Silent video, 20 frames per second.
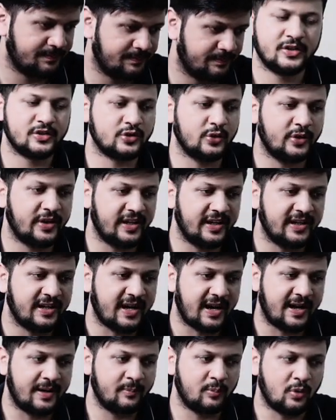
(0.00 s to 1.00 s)
So here
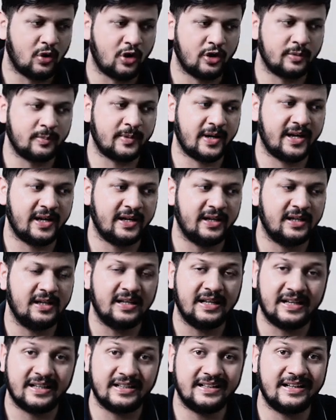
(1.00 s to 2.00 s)
I am on my
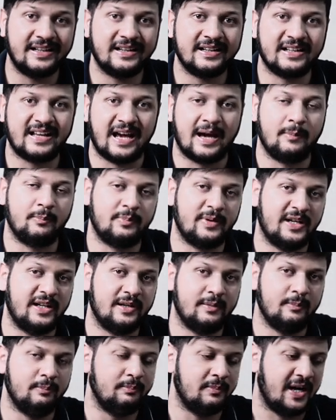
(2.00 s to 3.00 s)
LinkedIn
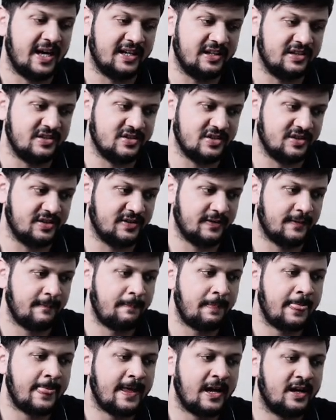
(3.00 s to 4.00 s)
campaign manager.
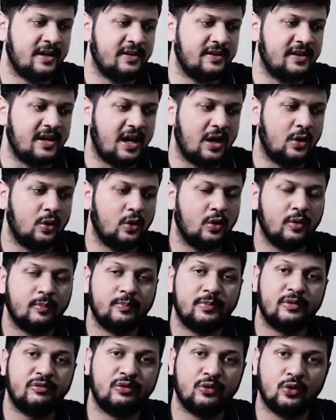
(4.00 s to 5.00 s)
Now,
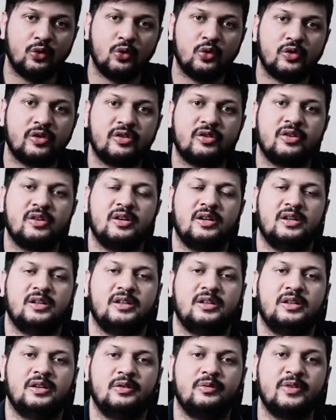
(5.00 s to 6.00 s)
before
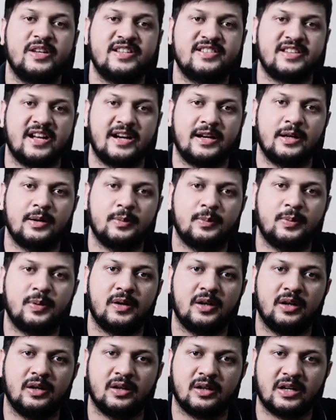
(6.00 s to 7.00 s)
we set
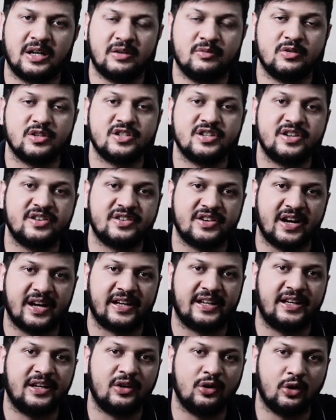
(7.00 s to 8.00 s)
up conversion
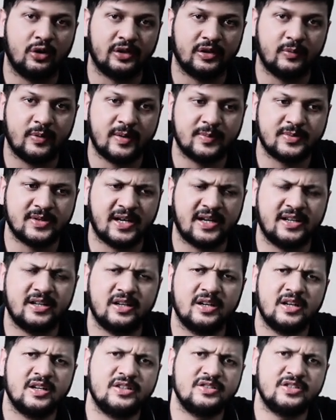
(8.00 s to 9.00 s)
tracking on the website,
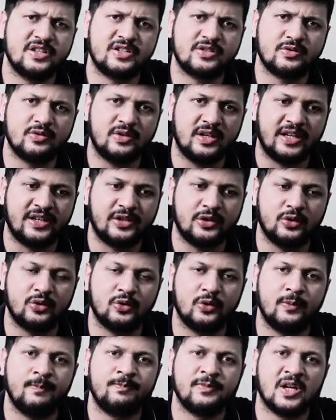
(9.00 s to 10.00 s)
just to let you
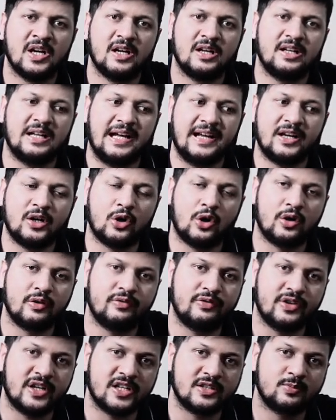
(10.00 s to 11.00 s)
know, like on
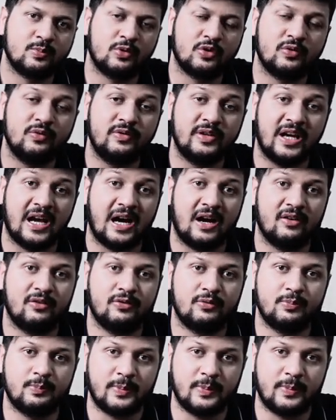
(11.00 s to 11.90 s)
Facebook, we have